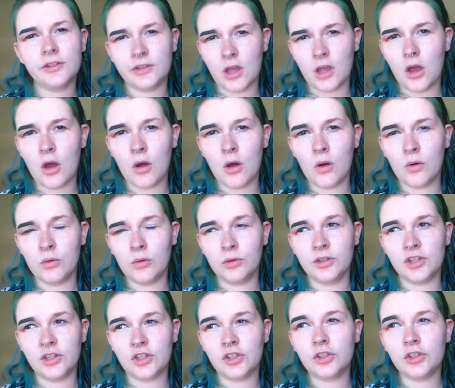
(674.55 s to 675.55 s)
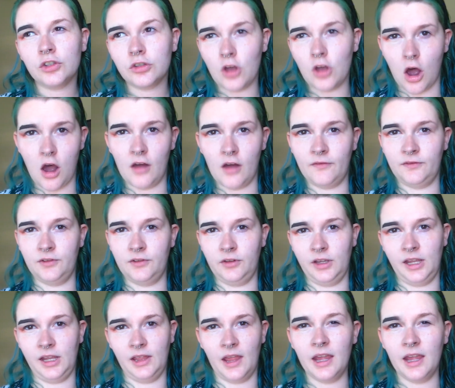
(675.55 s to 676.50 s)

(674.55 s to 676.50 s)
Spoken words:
so softly